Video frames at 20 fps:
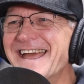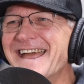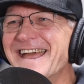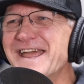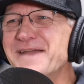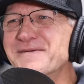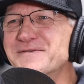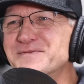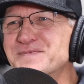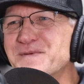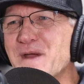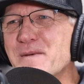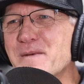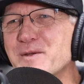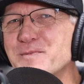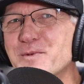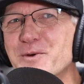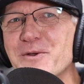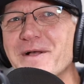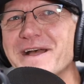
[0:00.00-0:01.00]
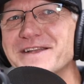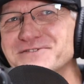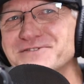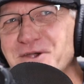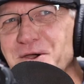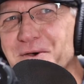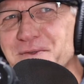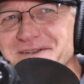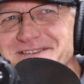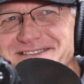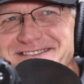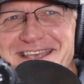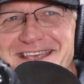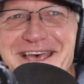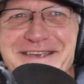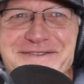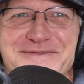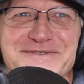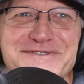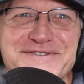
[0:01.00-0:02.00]
He was probably more like Jolin's
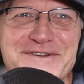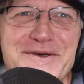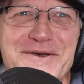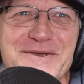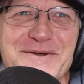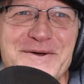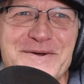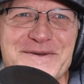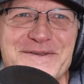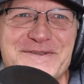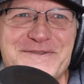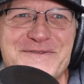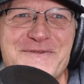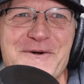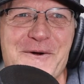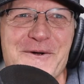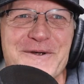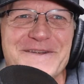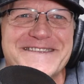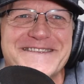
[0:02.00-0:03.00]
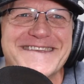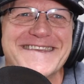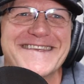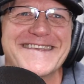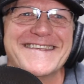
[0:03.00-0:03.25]
size when Jolin was 14.